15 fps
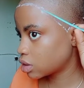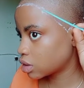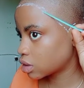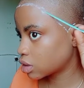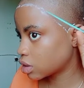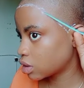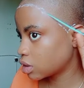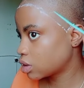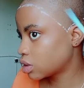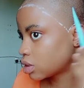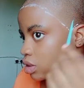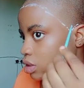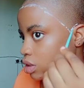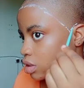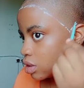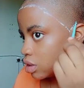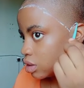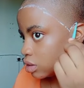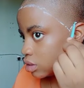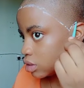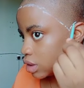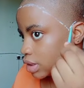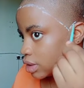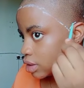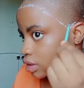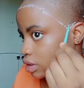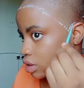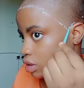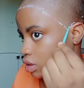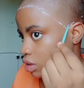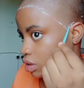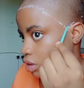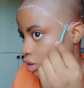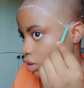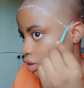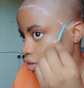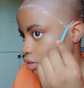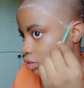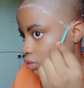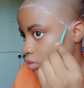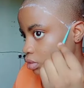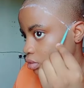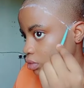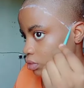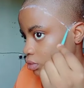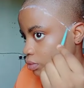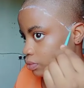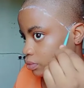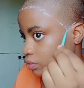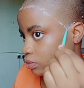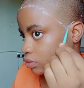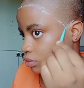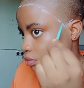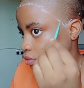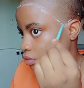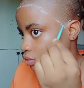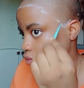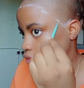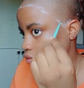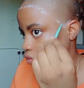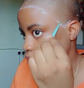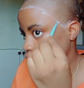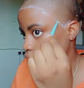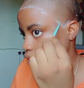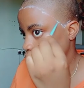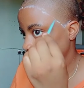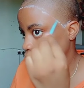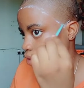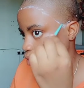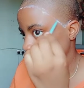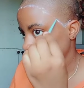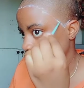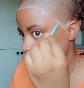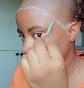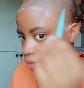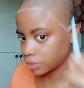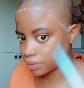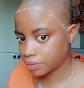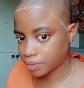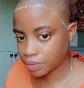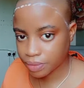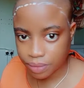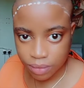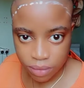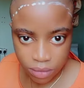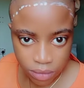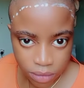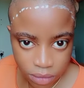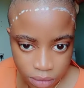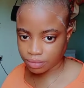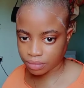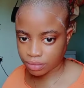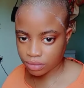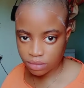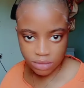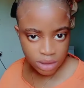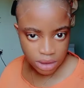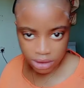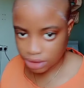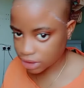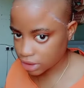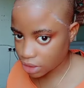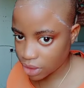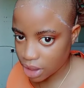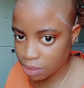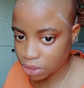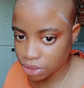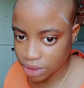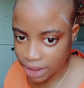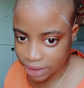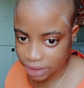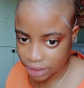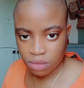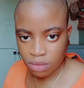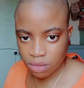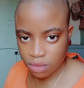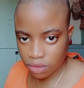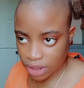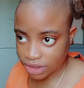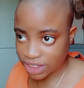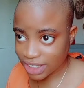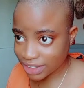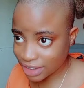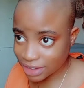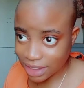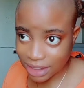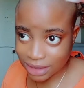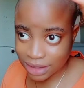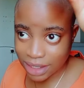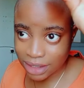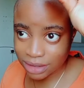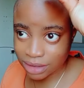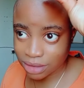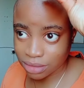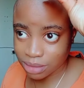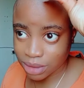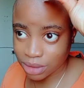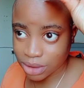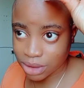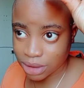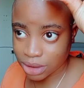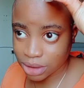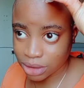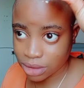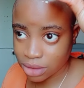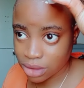Okay, today I just want to do a neat installation. This is it. I'll go and blow dry it now. So as you can see, it has cleared, so we'll be going again.